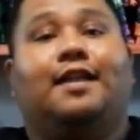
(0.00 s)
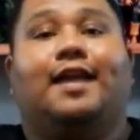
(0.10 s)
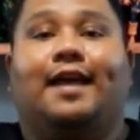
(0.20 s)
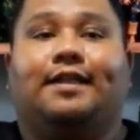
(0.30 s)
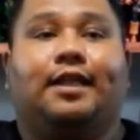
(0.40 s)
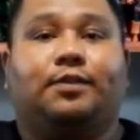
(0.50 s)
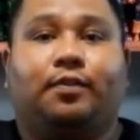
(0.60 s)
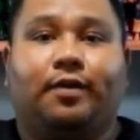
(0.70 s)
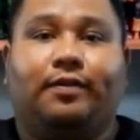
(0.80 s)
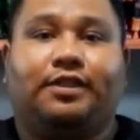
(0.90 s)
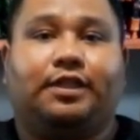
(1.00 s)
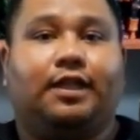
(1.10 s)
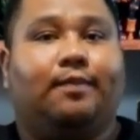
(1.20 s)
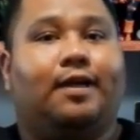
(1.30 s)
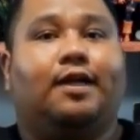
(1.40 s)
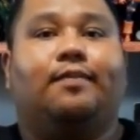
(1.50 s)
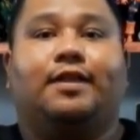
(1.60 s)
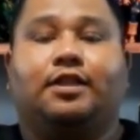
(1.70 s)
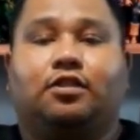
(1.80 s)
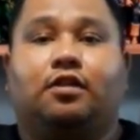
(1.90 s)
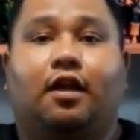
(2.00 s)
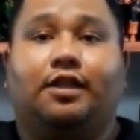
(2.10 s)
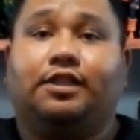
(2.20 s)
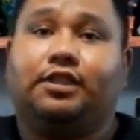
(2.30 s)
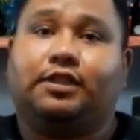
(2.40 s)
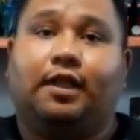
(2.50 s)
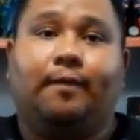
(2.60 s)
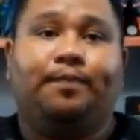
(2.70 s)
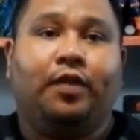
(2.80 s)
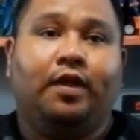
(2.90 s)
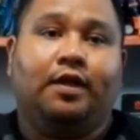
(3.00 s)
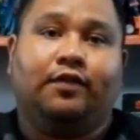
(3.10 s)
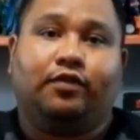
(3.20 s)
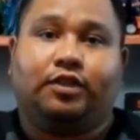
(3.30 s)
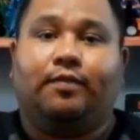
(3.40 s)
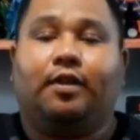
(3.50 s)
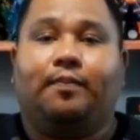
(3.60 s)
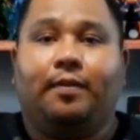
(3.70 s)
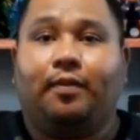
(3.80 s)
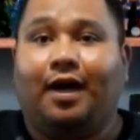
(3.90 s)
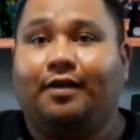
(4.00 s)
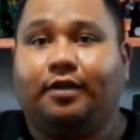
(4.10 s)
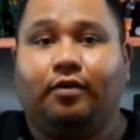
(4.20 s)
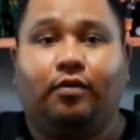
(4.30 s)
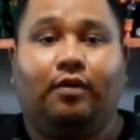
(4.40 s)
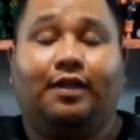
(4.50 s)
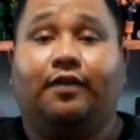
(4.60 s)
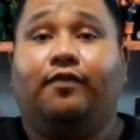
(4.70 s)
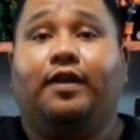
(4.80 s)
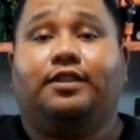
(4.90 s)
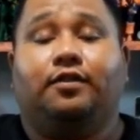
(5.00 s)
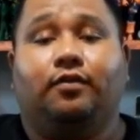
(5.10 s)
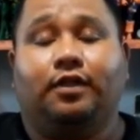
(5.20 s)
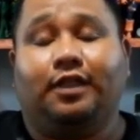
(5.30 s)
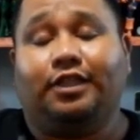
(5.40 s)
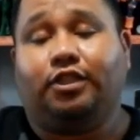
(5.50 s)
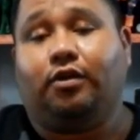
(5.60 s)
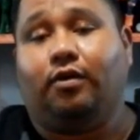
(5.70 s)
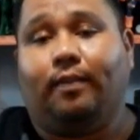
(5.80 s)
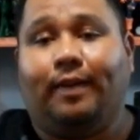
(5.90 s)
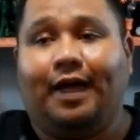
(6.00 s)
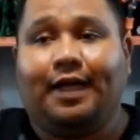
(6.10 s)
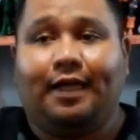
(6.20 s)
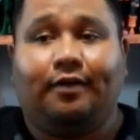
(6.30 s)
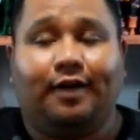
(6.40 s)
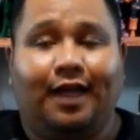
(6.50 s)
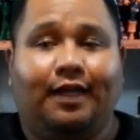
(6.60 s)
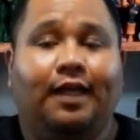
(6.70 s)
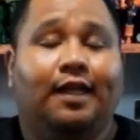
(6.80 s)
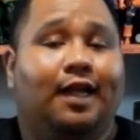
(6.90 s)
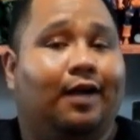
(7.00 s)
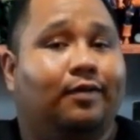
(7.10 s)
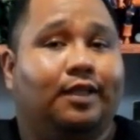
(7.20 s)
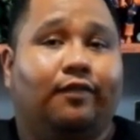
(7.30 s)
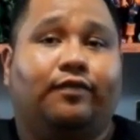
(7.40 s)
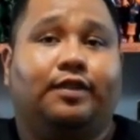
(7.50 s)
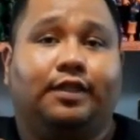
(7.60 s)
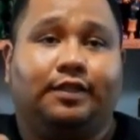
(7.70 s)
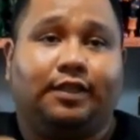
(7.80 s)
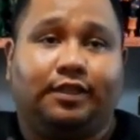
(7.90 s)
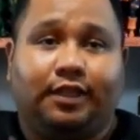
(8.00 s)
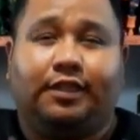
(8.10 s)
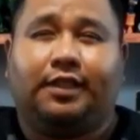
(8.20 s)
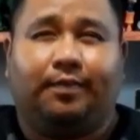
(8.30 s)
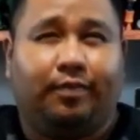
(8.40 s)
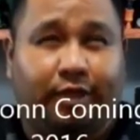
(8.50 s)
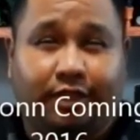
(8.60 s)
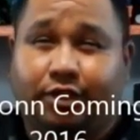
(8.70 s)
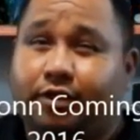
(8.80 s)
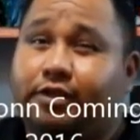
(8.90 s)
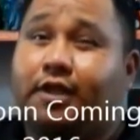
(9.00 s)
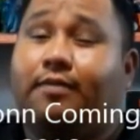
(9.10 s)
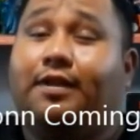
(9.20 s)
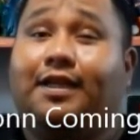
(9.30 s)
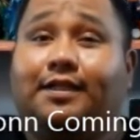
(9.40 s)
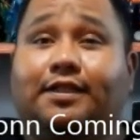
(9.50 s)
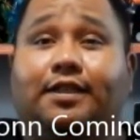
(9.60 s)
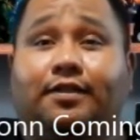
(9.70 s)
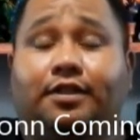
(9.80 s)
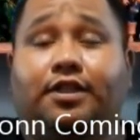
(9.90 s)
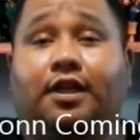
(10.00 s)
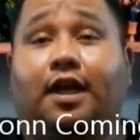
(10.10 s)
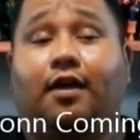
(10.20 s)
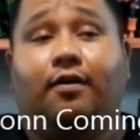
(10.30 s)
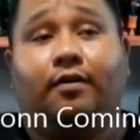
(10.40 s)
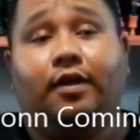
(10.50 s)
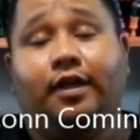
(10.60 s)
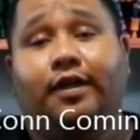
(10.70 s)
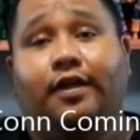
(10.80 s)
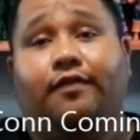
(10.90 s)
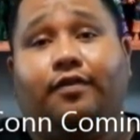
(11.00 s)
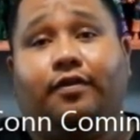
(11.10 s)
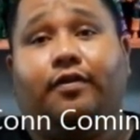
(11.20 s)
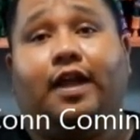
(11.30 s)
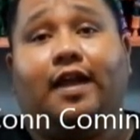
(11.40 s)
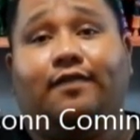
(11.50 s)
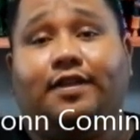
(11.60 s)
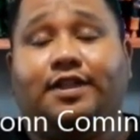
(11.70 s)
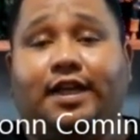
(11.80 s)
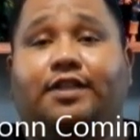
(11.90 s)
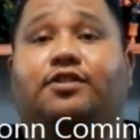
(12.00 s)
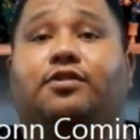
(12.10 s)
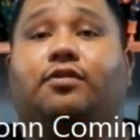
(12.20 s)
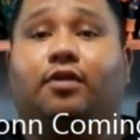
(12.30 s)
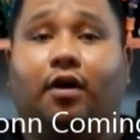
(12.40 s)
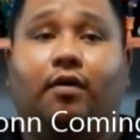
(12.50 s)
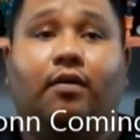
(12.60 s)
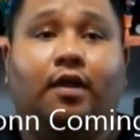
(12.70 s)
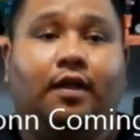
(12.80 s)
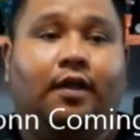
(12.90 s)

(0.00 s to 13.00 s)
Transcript: than that, that's pretty much it. I'm not going to make this long. It's just for some of the people out there who are on the fence of whether they should go to BotCon or not, I would definitely suggest, I'm pretty sure it's coming next year to Chicago. If you have the chance to go,